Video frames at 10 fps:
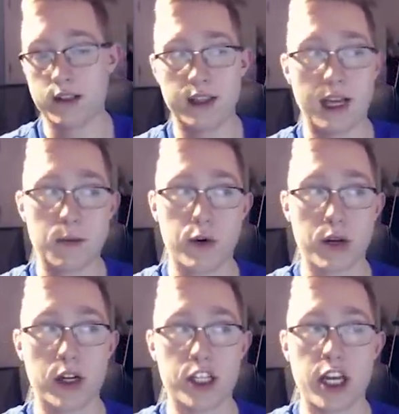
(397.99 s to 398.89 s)
So that's
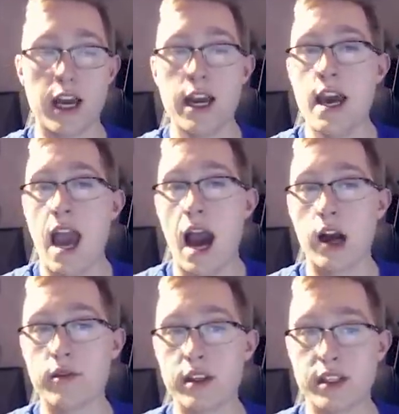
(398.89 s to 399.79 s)
pretty much it
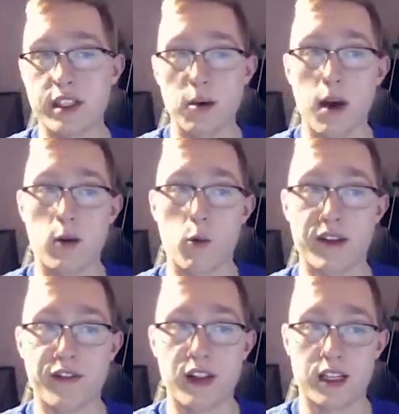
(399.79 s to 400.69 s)
out of the single back
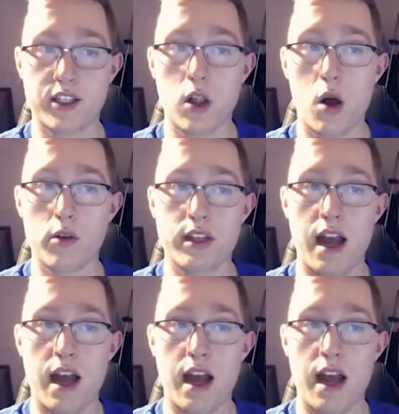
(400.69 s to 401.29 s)
wing flex close.